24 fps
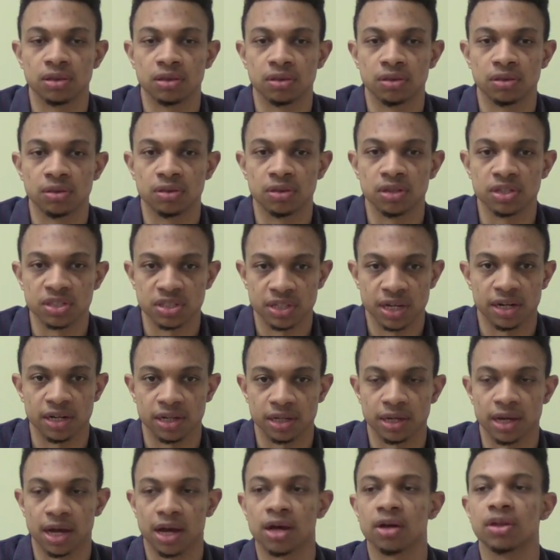the setting,
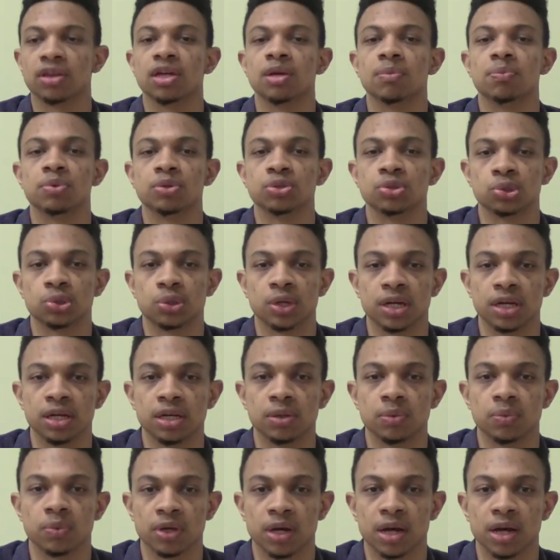how they portrayed
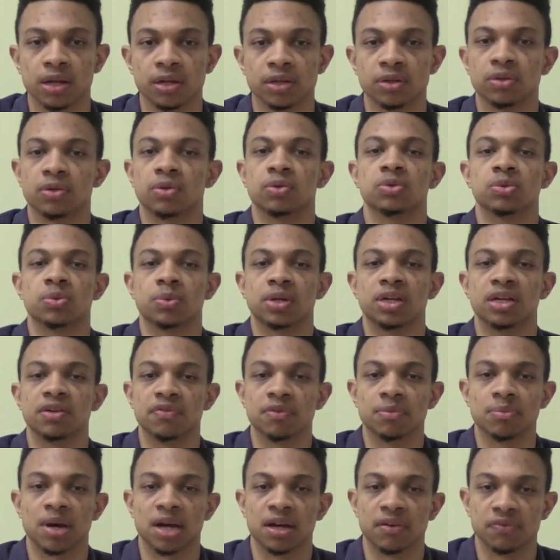Wakanda. Those were even
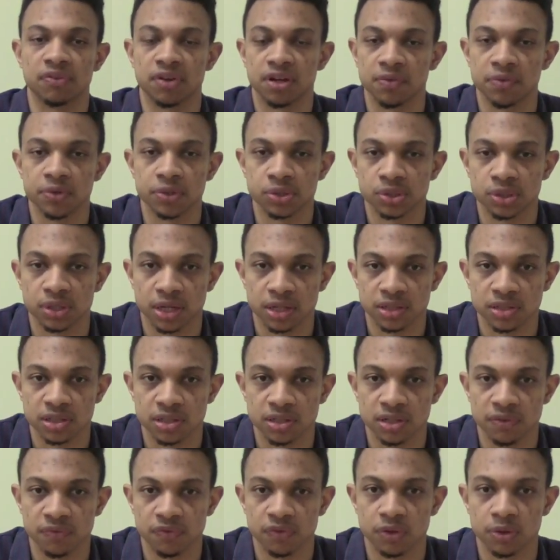my favorite shots in the
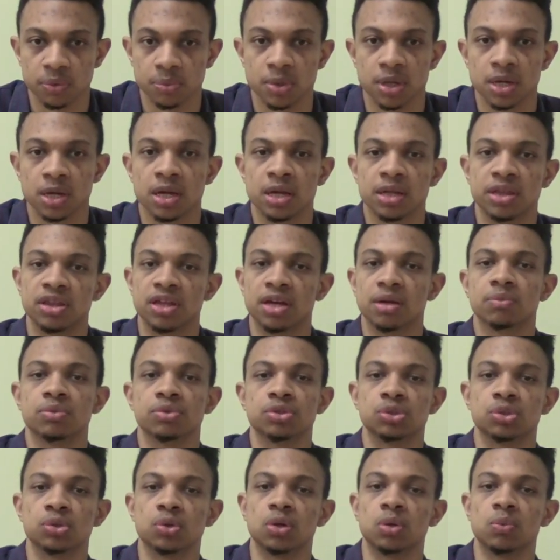film. Them
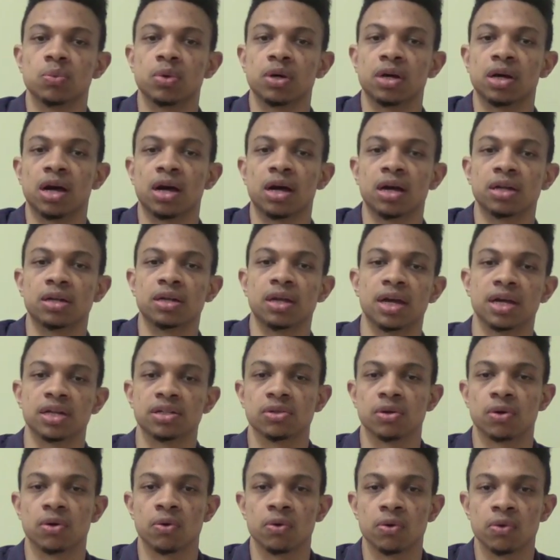showing Wakanda as a
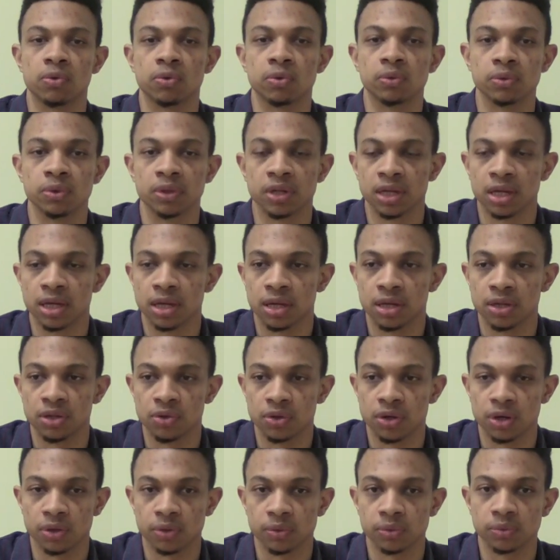whole, you
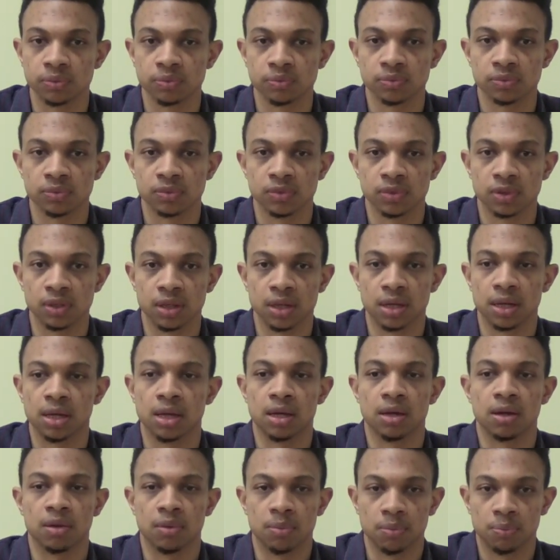know,
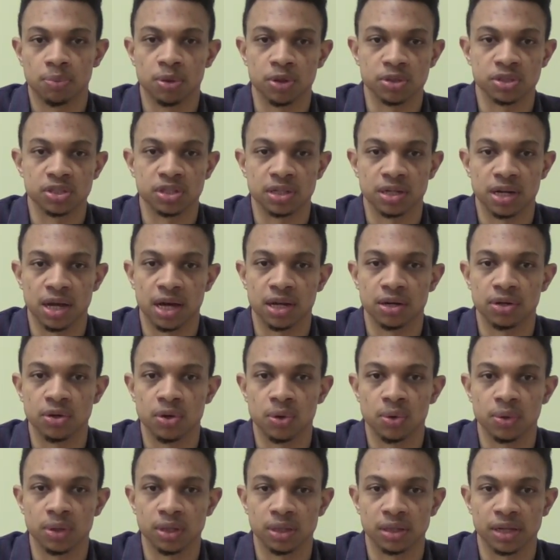person not
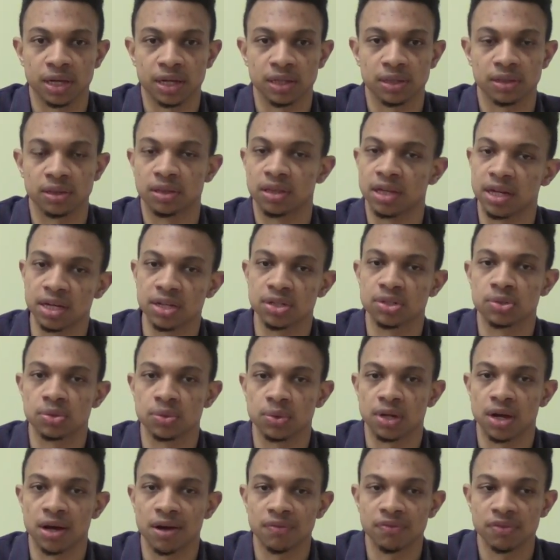knowing like the history
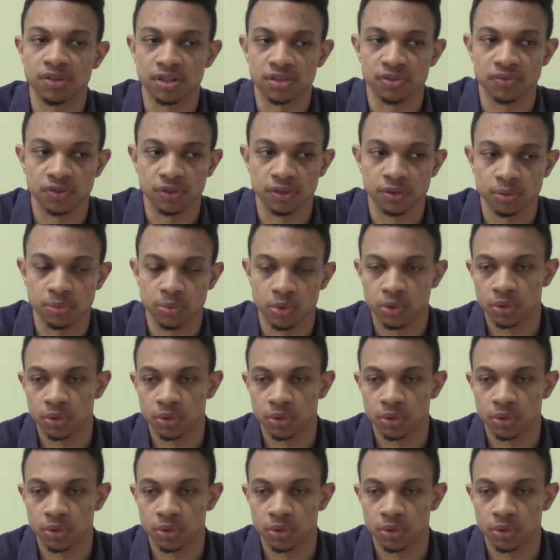of this film or the